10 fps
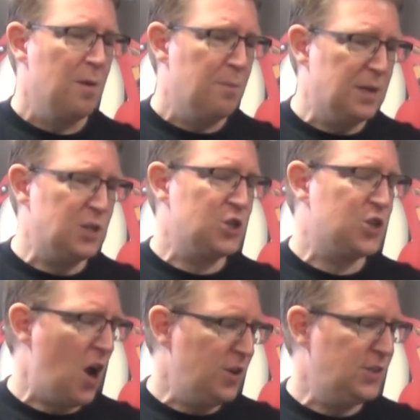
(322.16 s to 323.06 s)
But it just
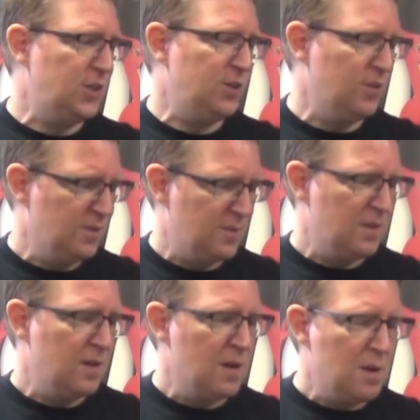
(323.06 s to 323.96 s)
shows you
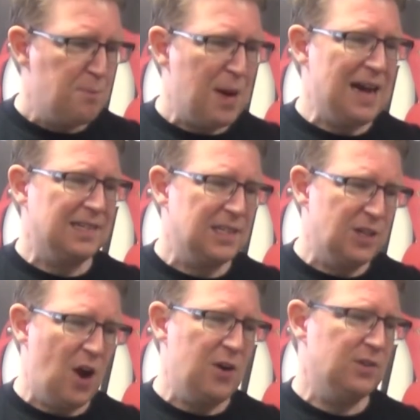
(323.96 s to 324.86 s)

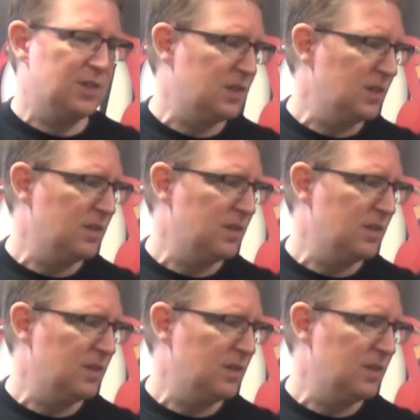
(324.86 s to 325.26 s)
passing notes,